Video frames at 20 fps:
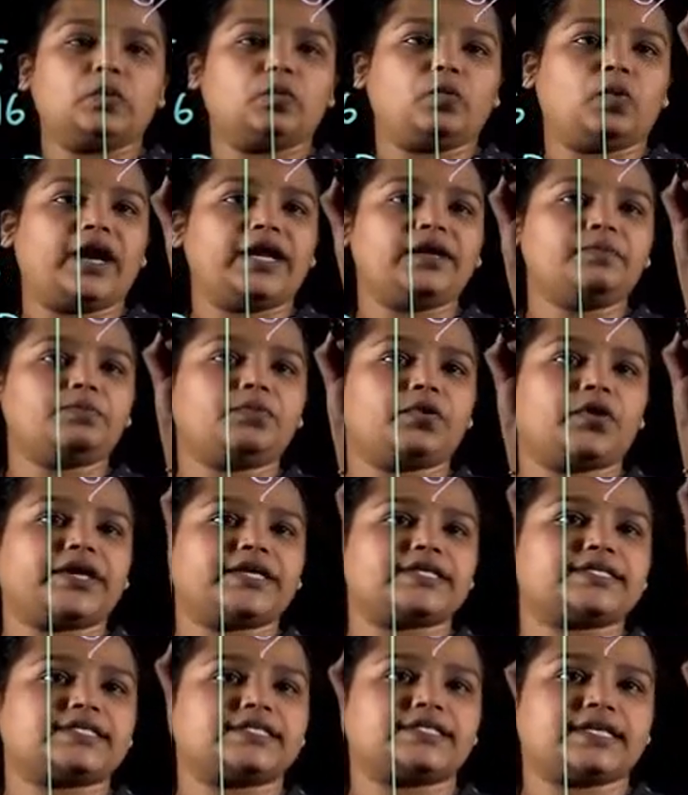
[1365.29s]

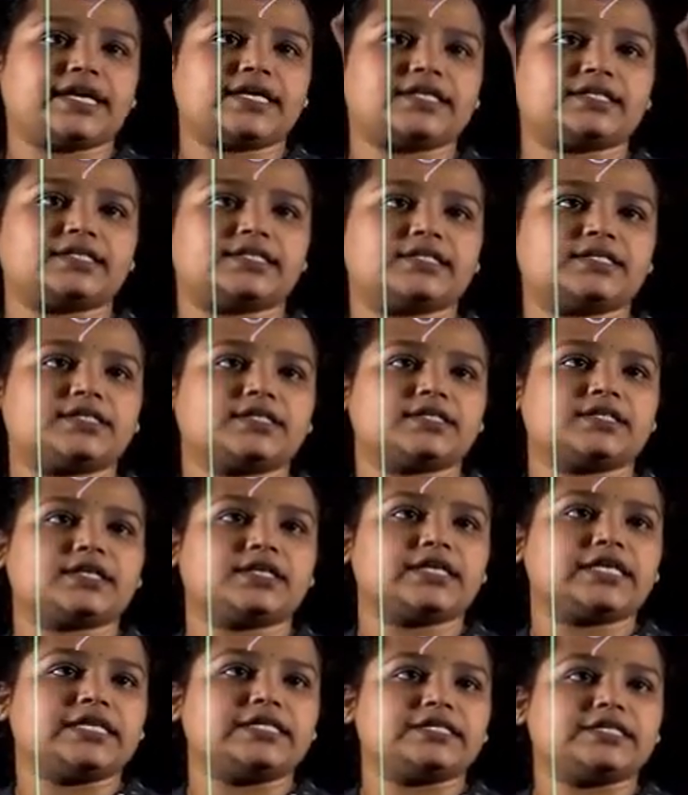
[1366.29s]
1.6
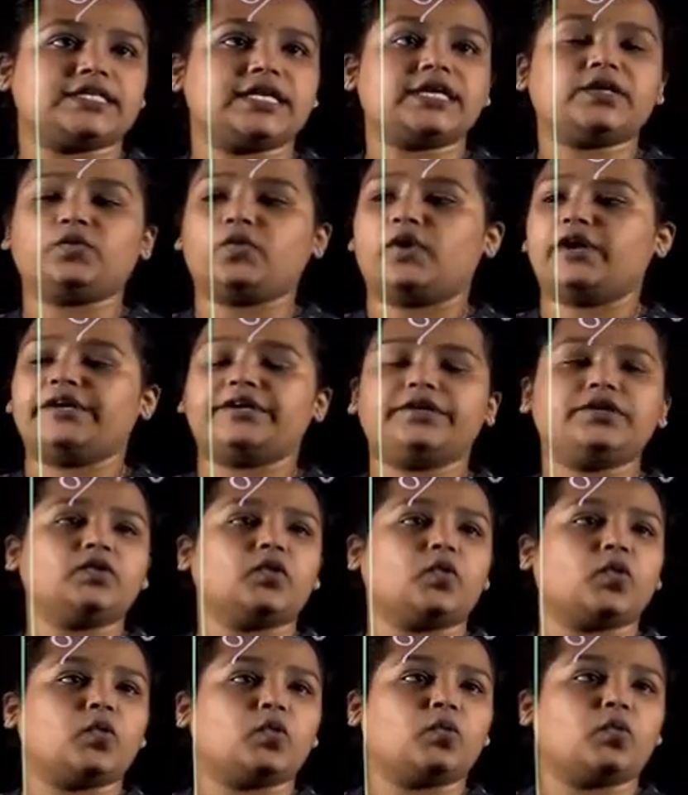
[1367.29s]
is equal
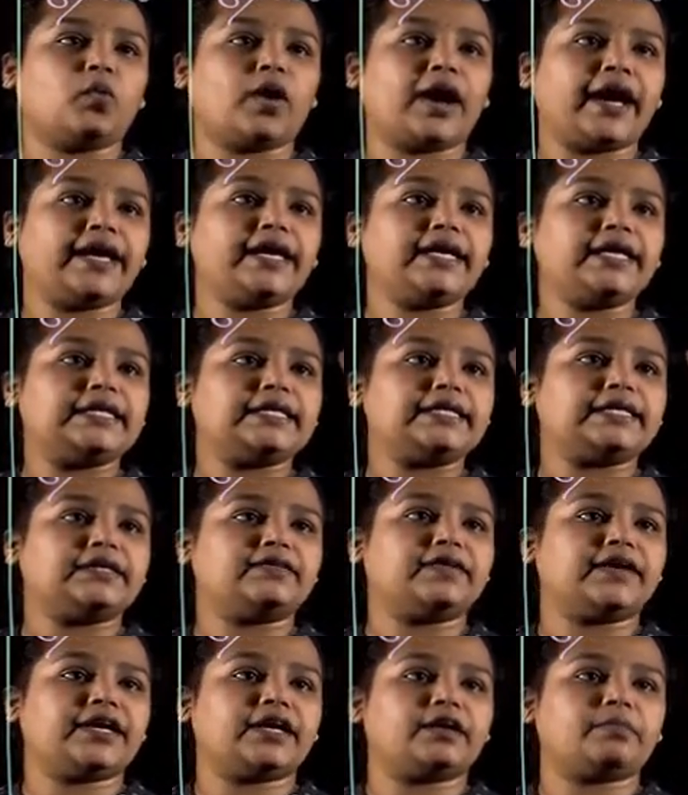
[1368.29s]
to y
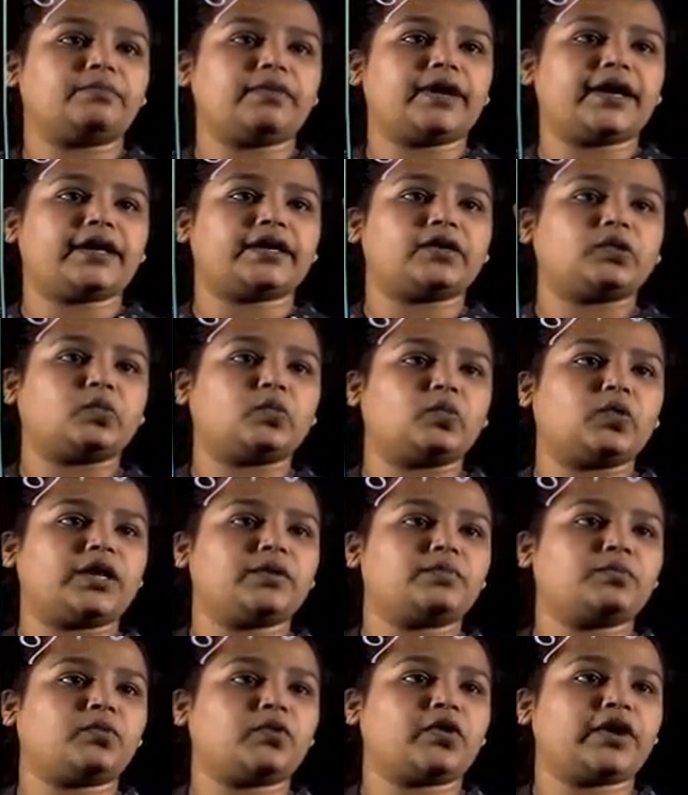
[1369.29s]
divided by
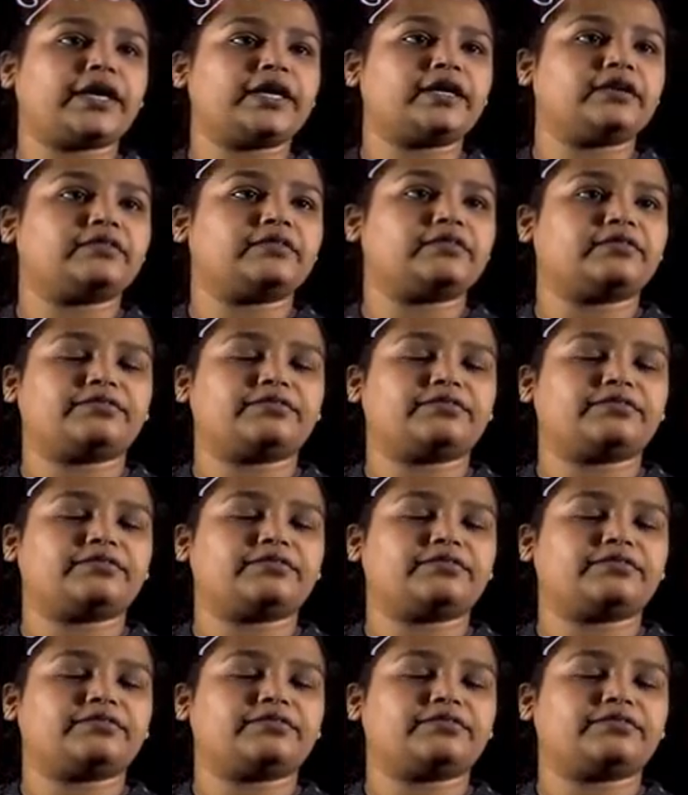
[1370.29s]
1.5.